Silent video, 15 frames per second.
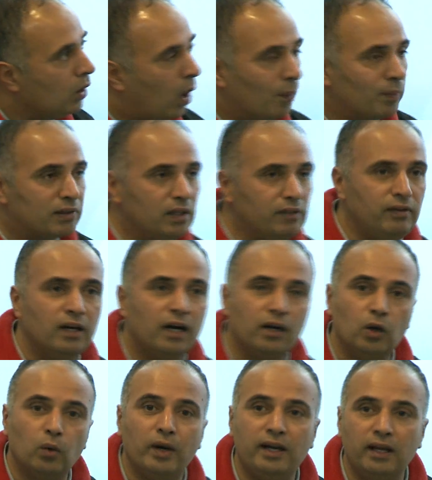obviously, we are
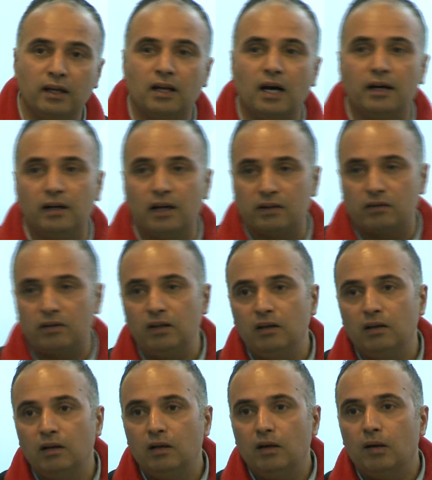innovating in our industry,
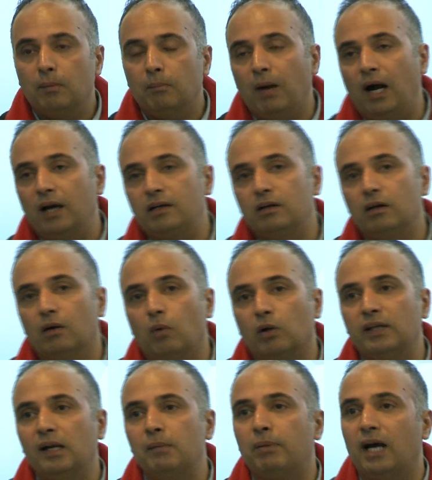but uh, what
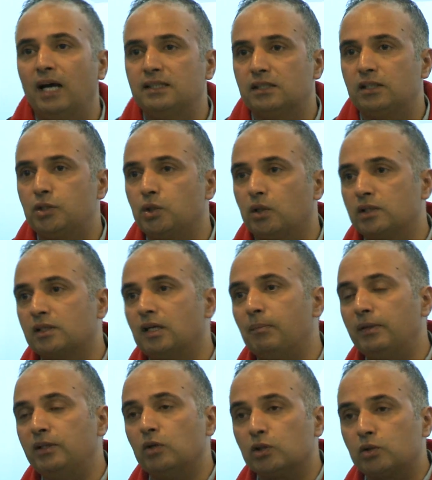that implies is insurance
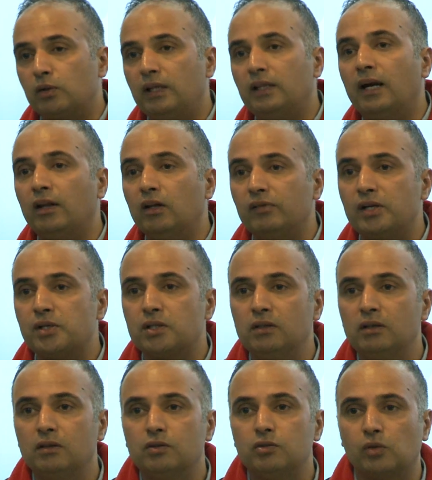companies also need that innovation.
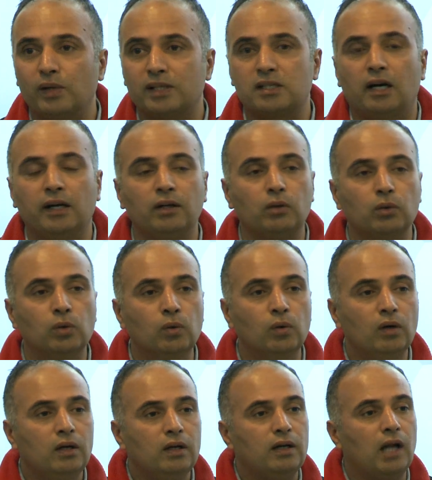So we're starting
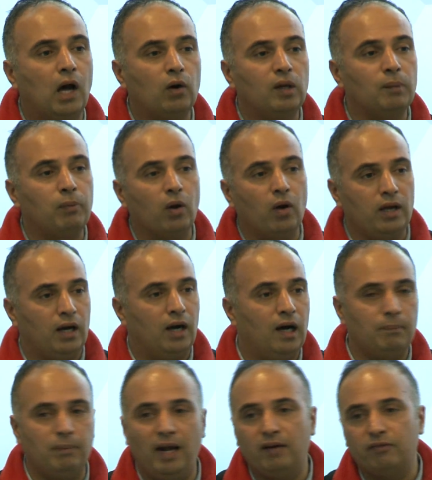to now deploy
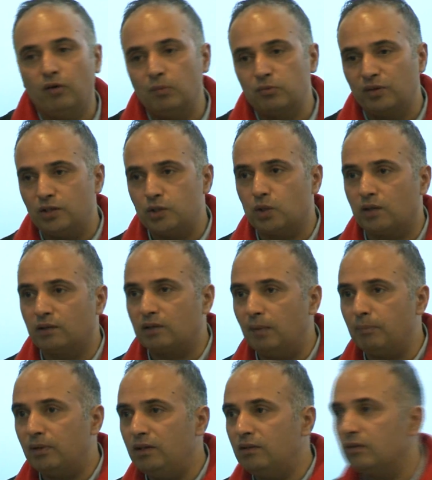our platforms with insurance
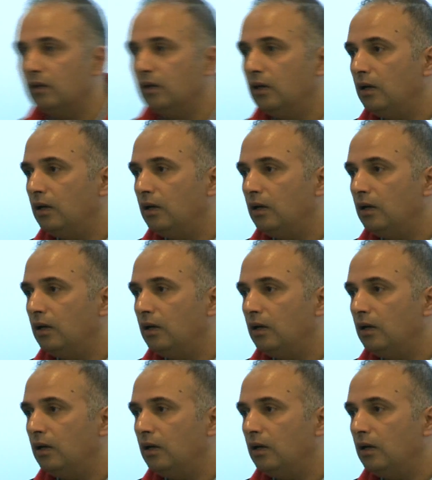companies